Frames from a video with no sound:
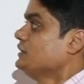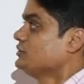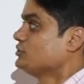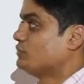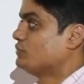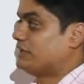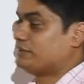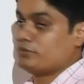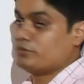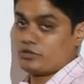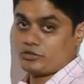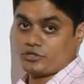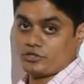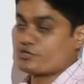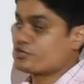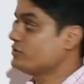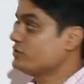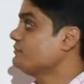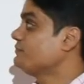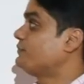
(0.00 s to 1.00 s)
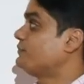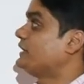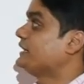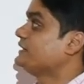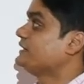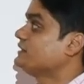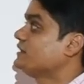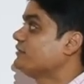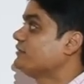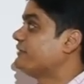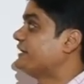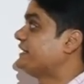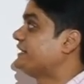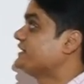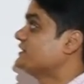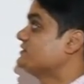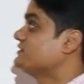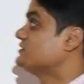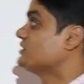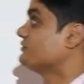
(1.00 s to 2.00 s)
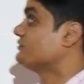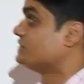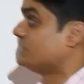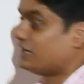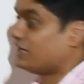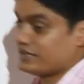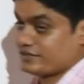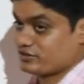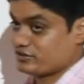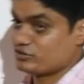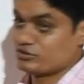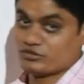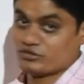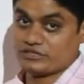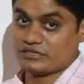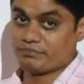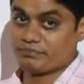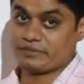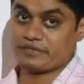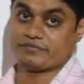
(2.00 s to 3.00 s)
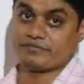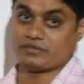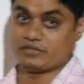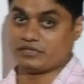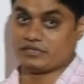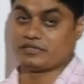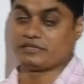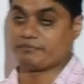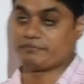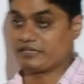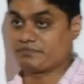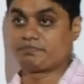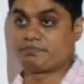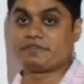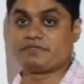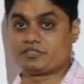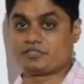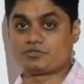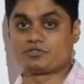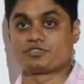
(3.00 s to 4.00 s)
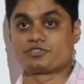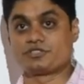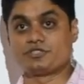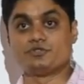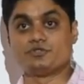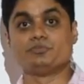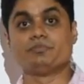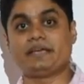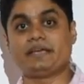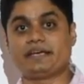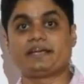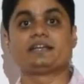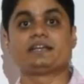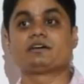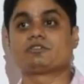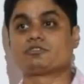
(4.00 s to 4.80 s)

So one more question, find the variance of the, I told you in the previous question, you may get